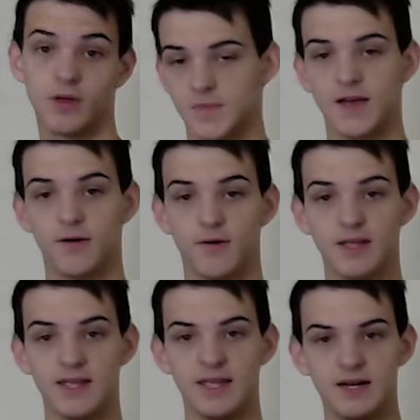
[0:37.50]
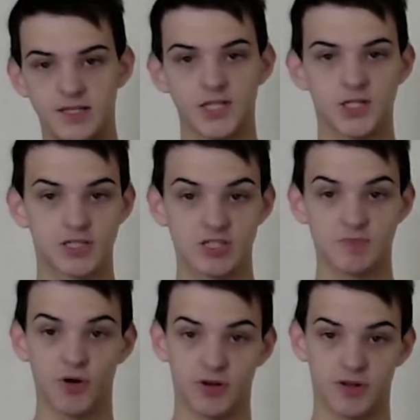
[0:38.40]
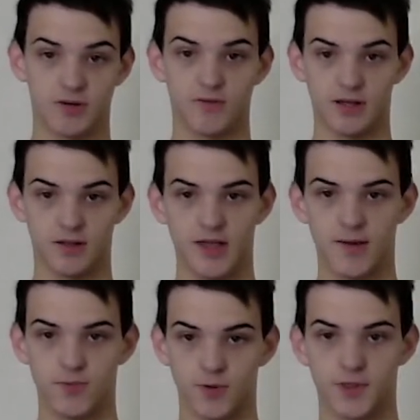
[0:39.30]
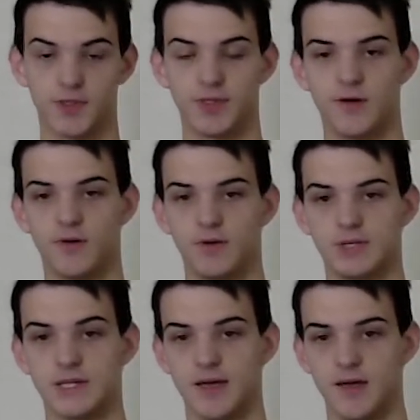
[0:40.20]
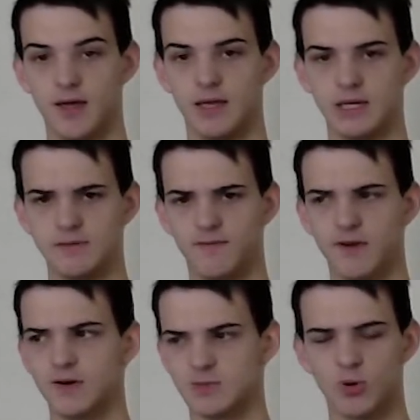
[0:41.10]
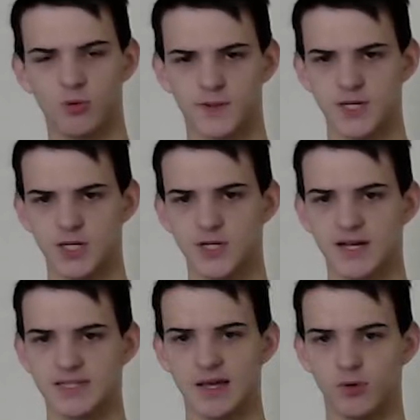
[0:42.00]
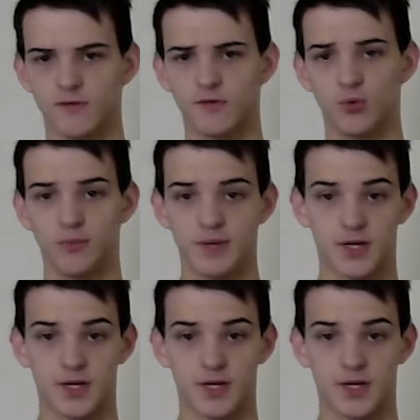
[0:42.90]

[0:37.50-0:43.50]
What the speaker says: Now, in addition to spawning around the labyrinth, there is a very small % chance that one of them will